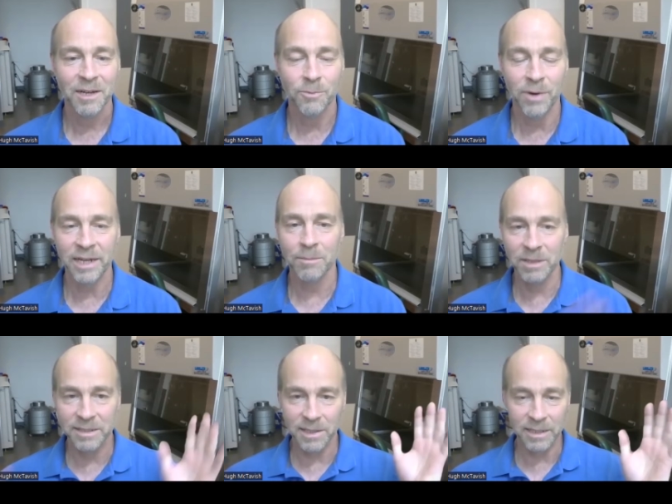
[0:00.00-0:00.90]

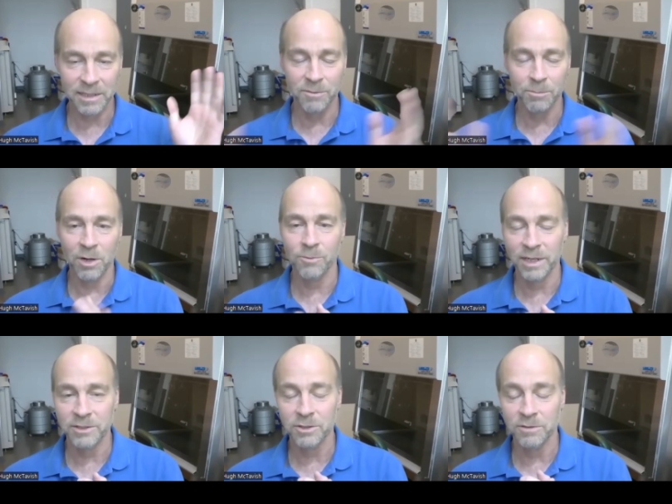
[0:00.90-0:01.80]
randomly selected from all
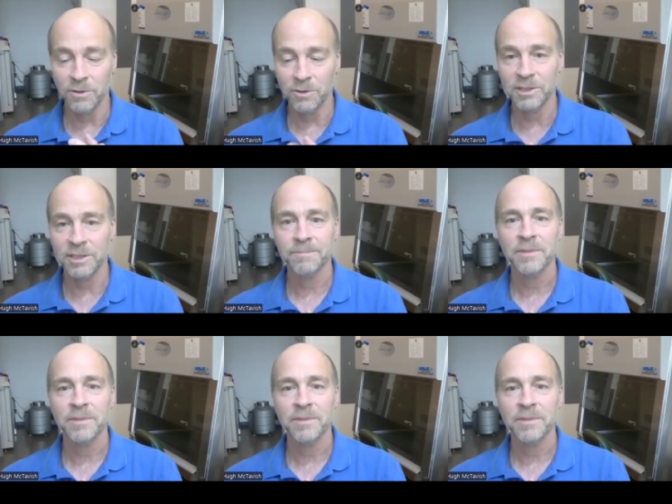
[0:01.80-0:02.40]
registered voters